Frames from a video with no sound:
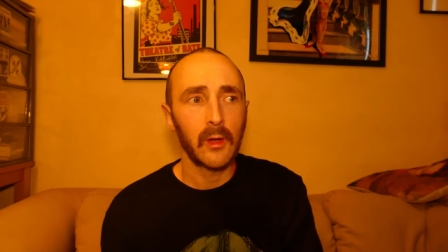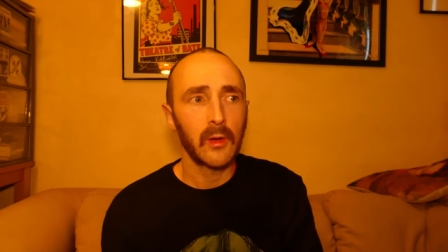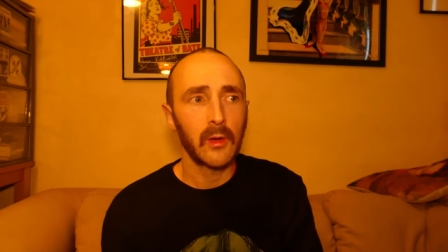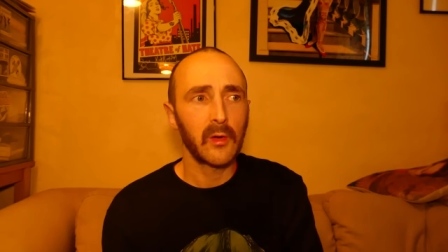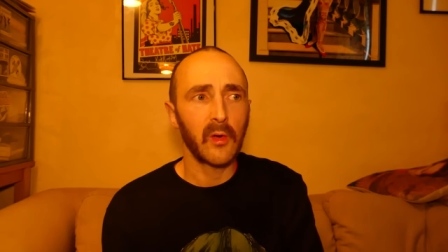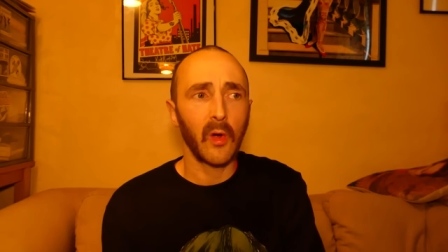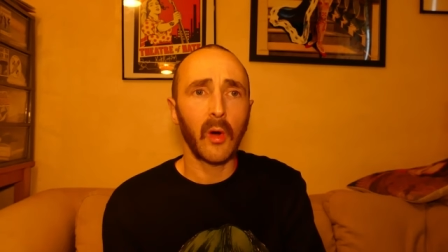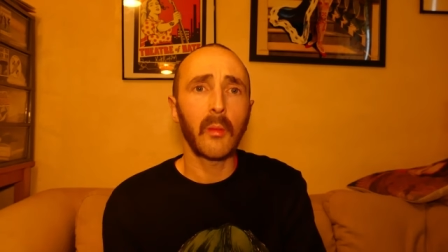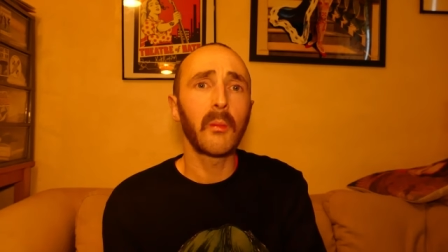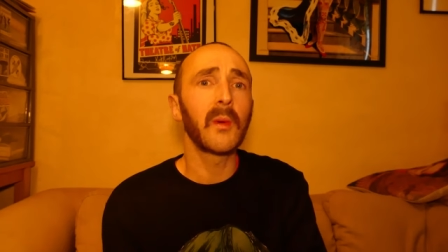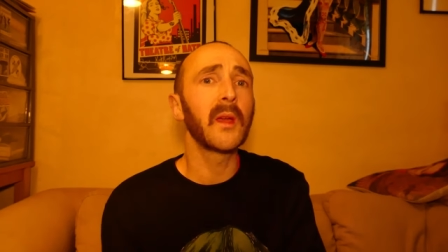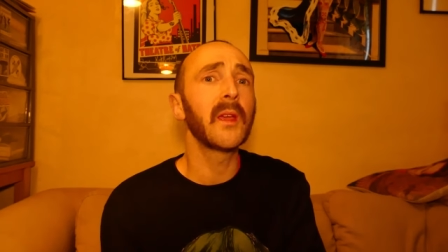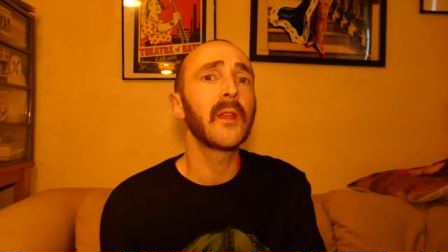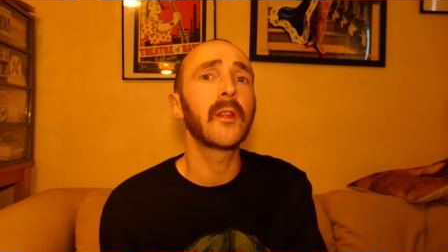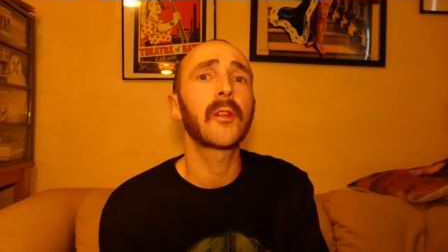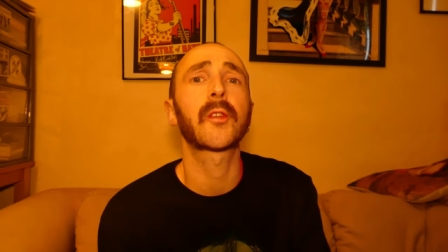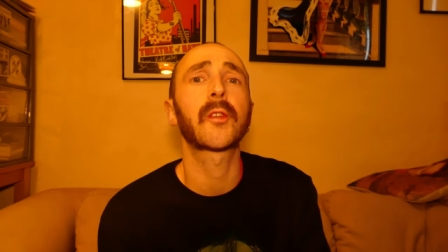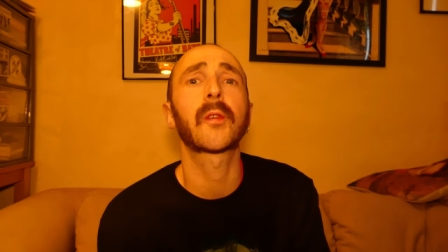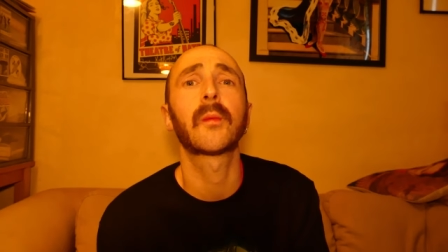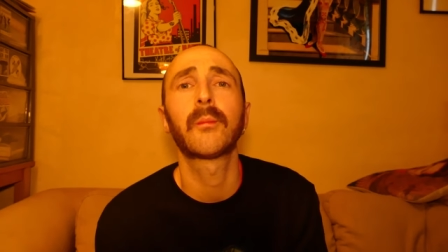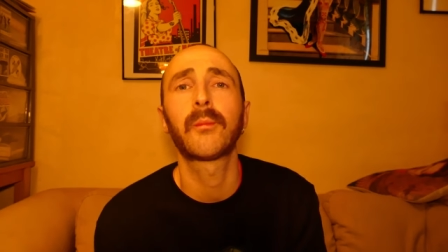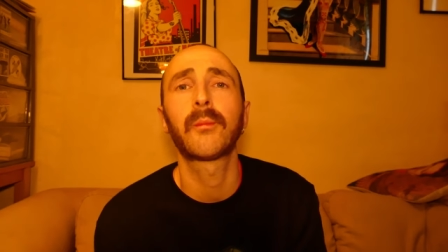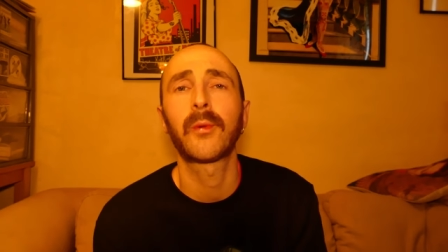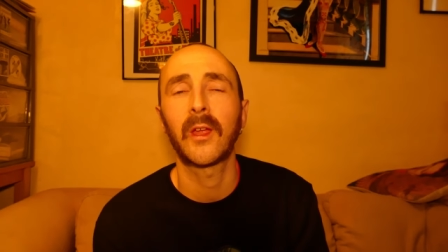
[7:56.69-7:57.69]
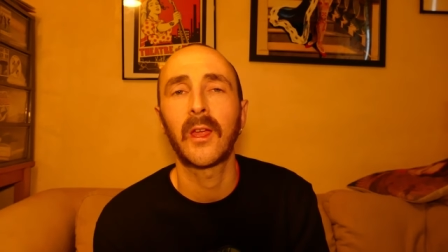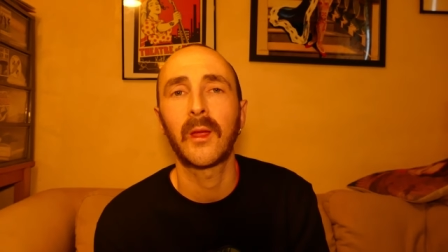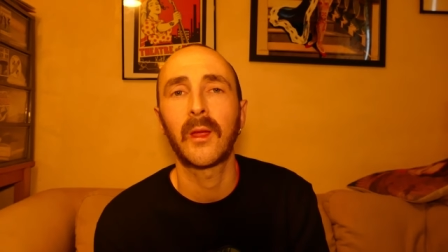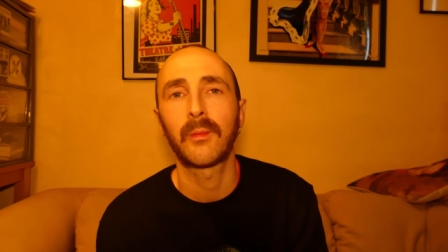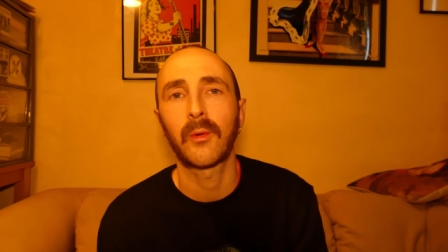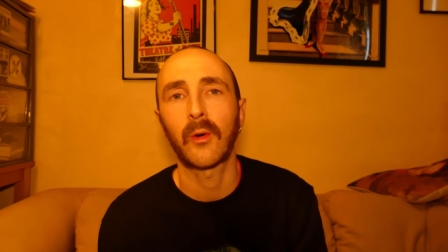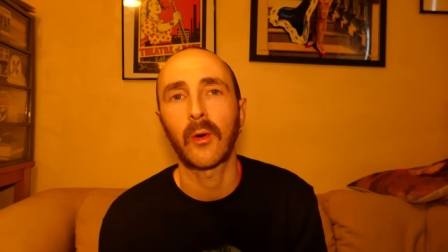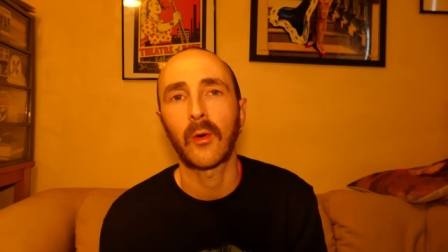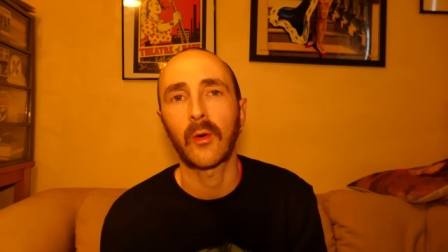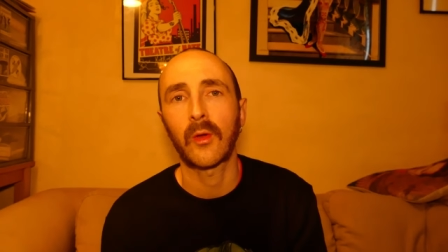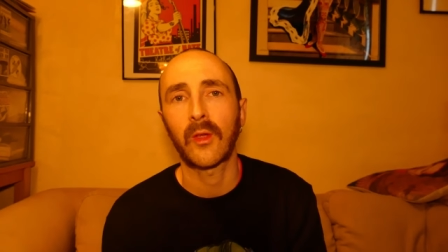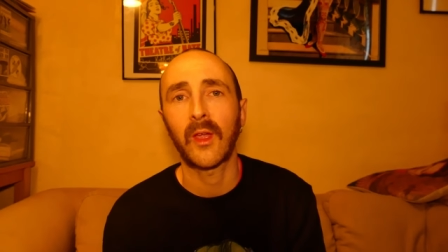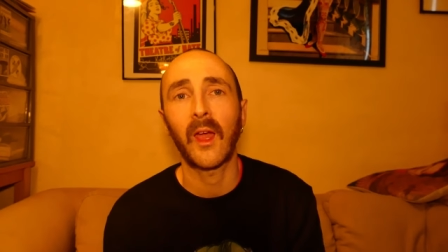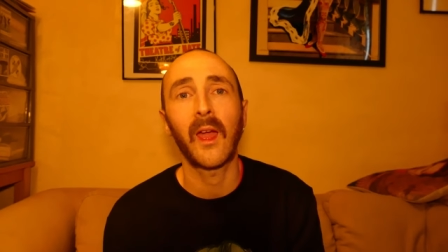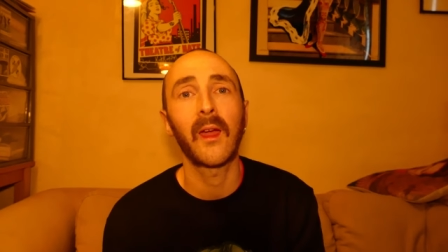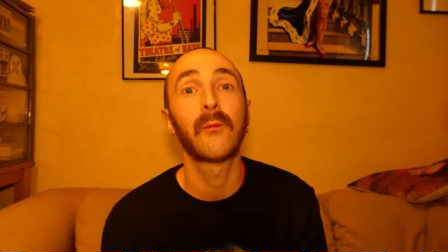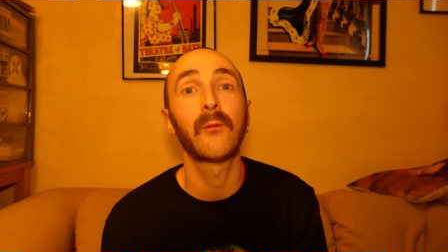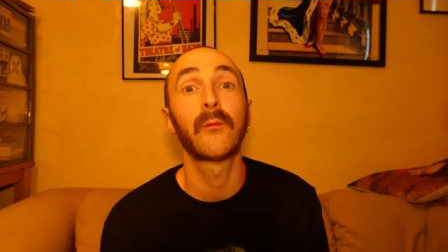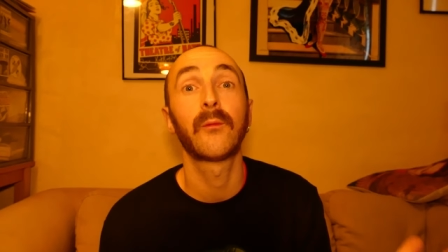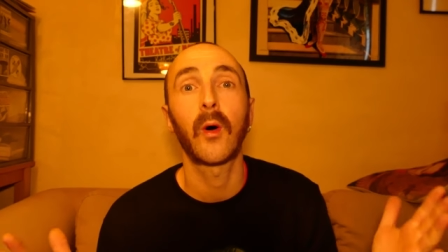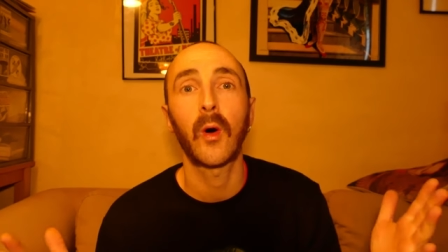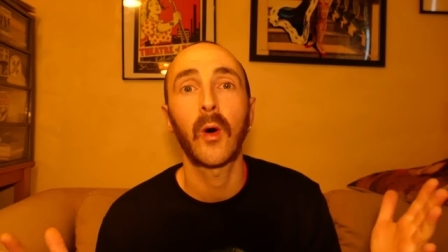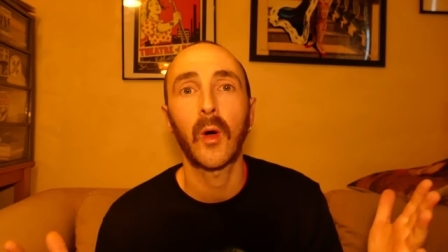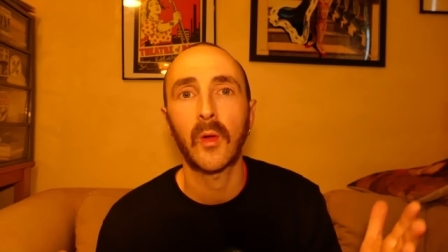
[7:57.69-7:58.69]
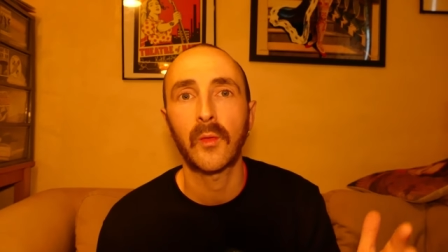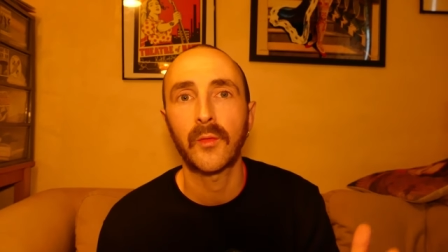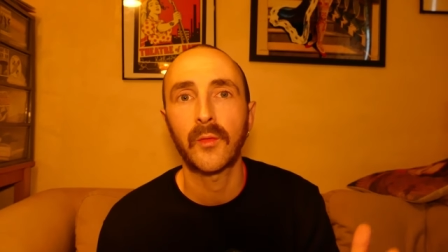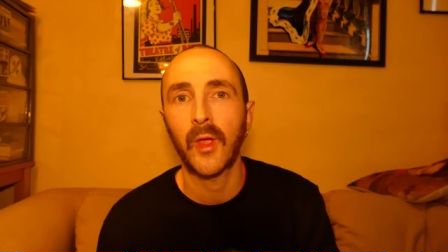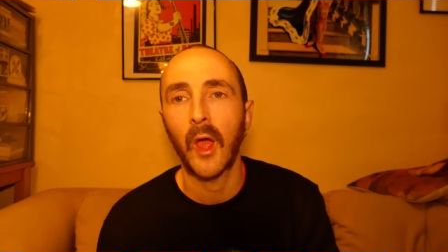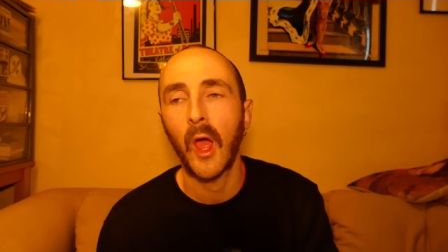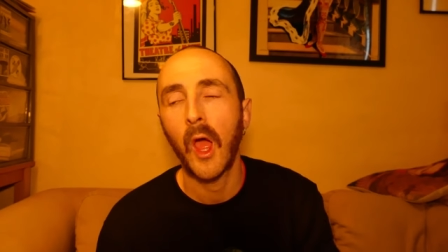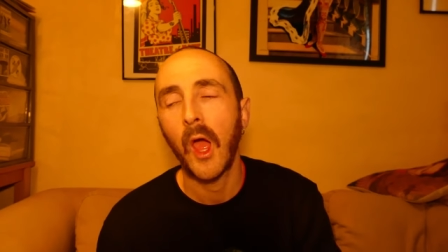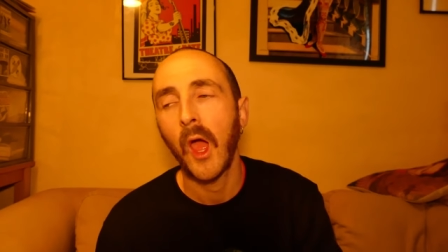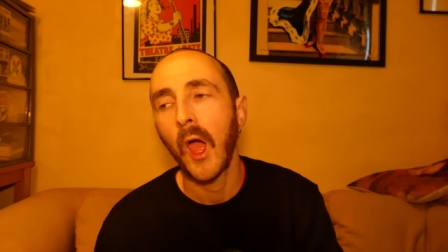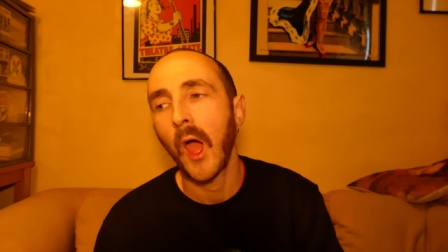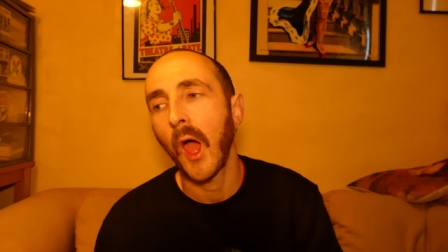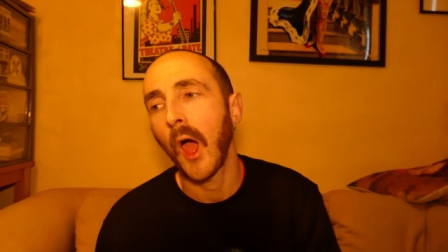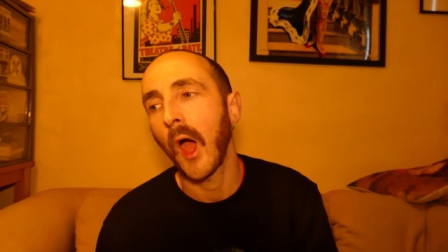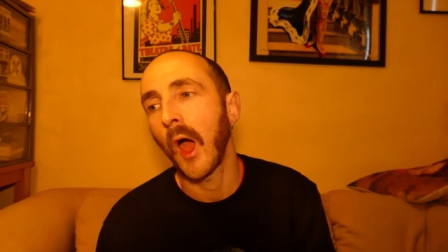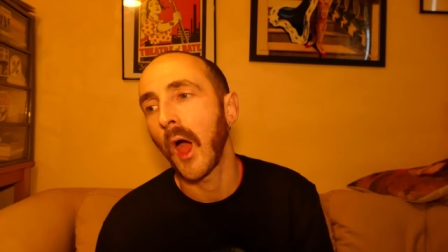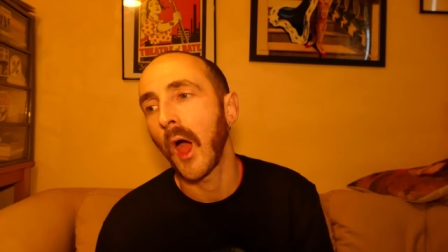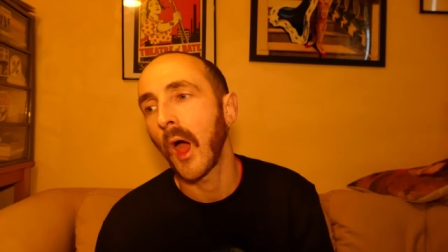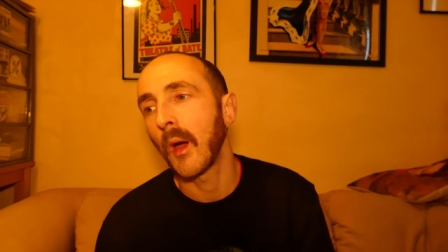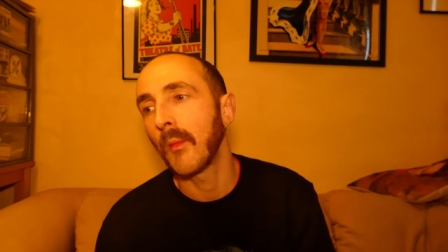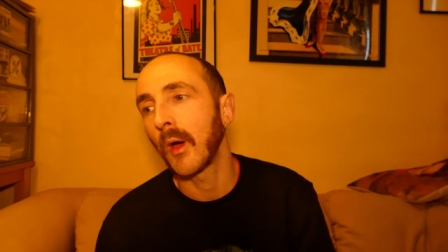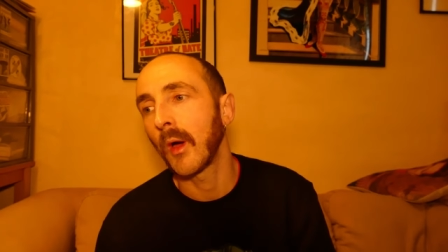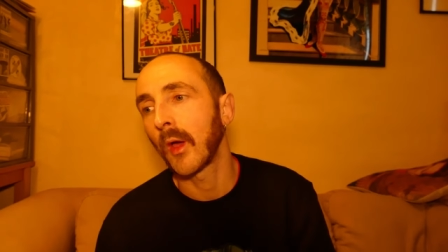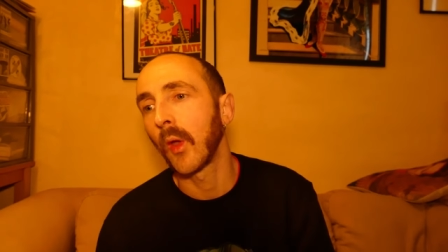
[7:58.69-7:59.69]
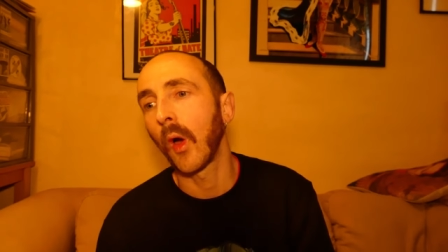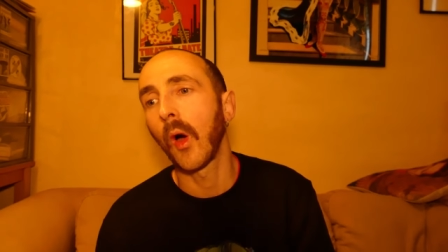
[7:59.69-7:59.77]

go meet some people, get involved, um, and